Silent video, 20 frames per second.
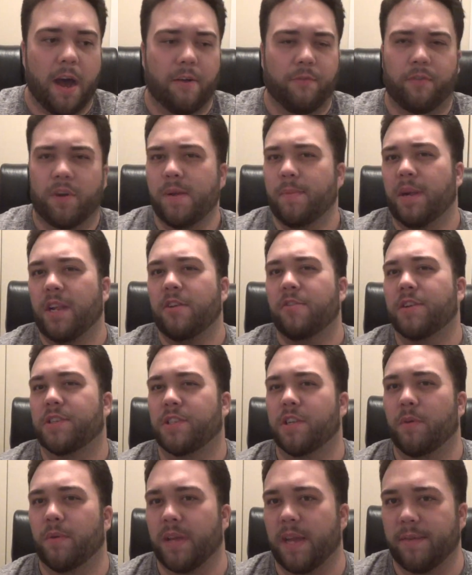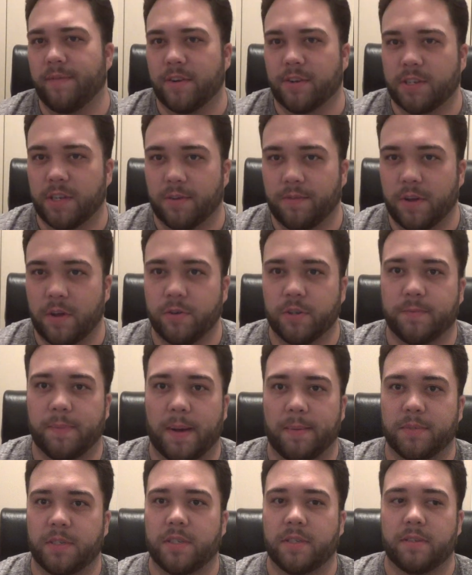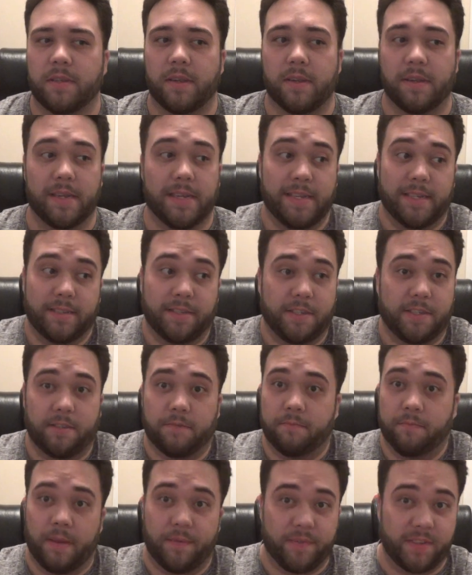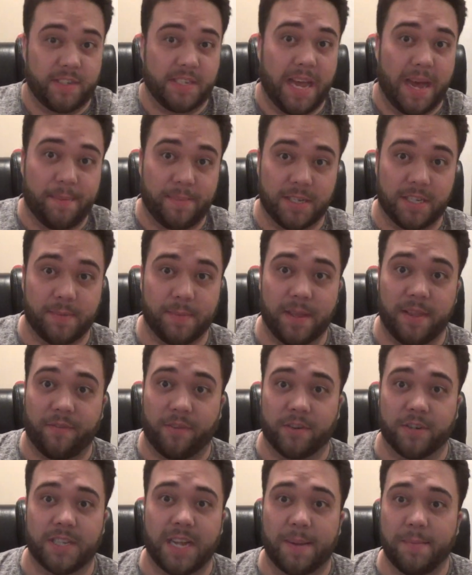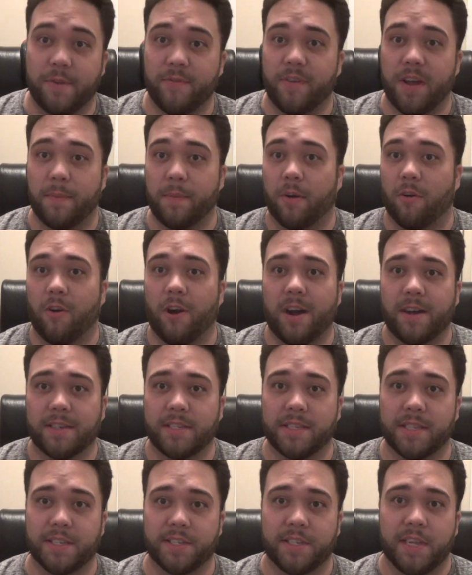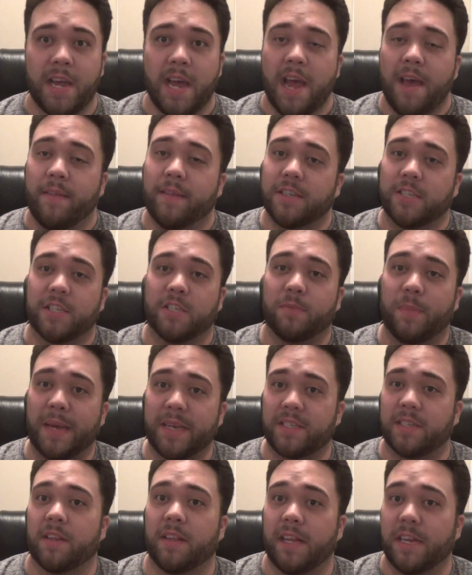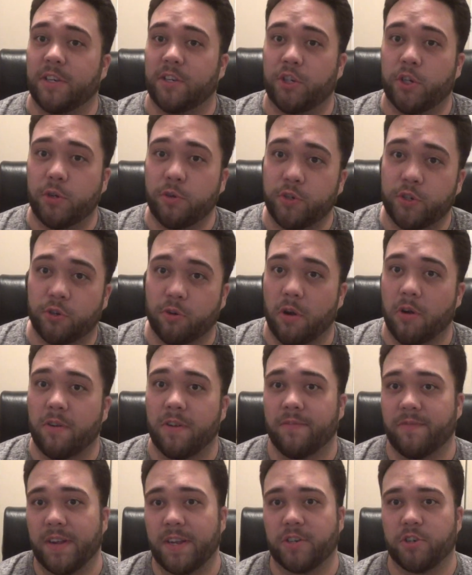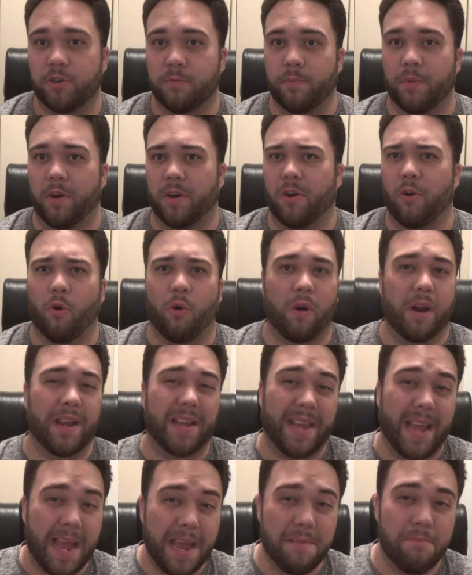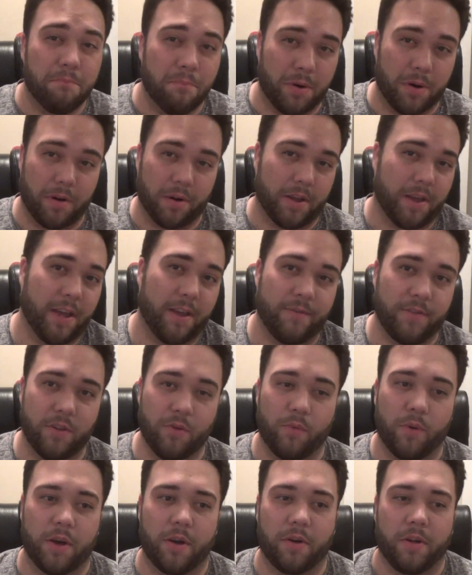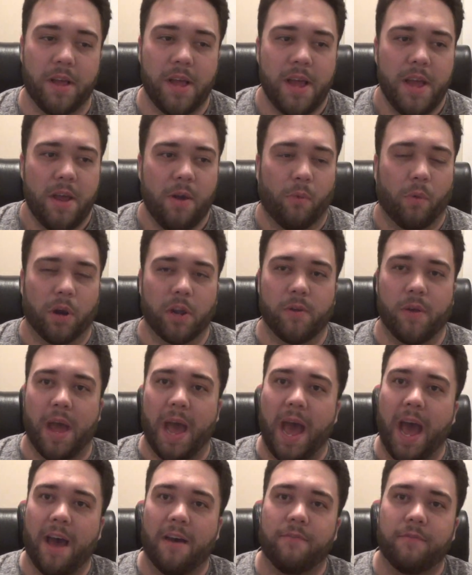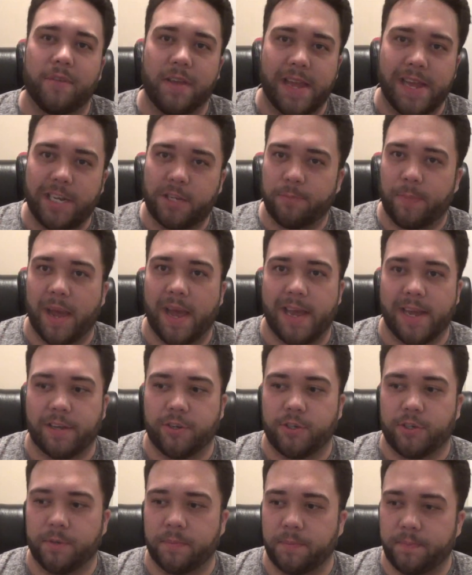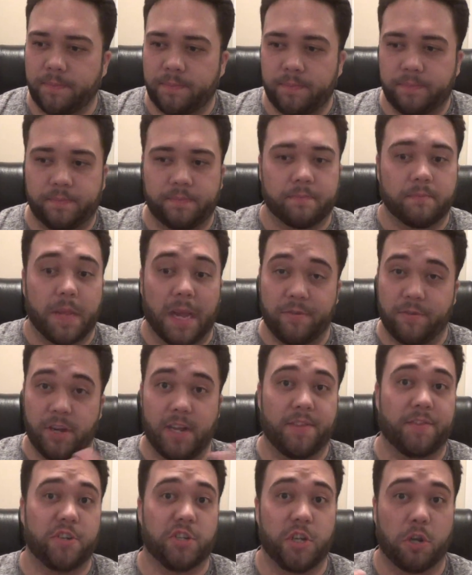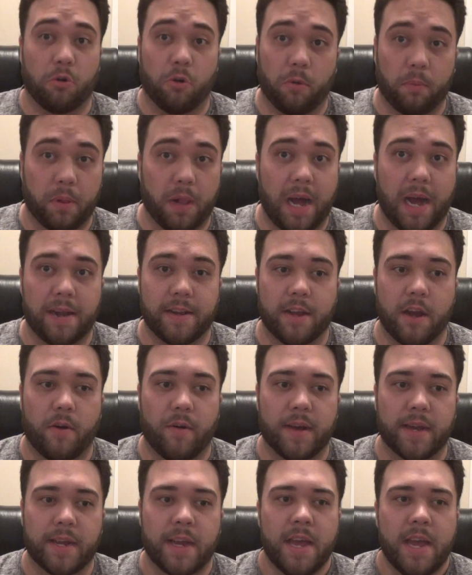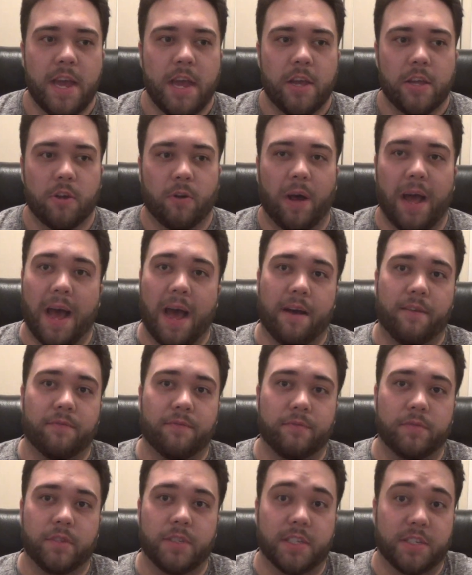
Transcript: For anybody who doesn't know what Give Yourself Goosebumps is, if this happens to be the first time you've come across this, this is basically a choose-your-own-adventure book, or a game book, if you will, where you have each page, after you get the general plot going, you'll have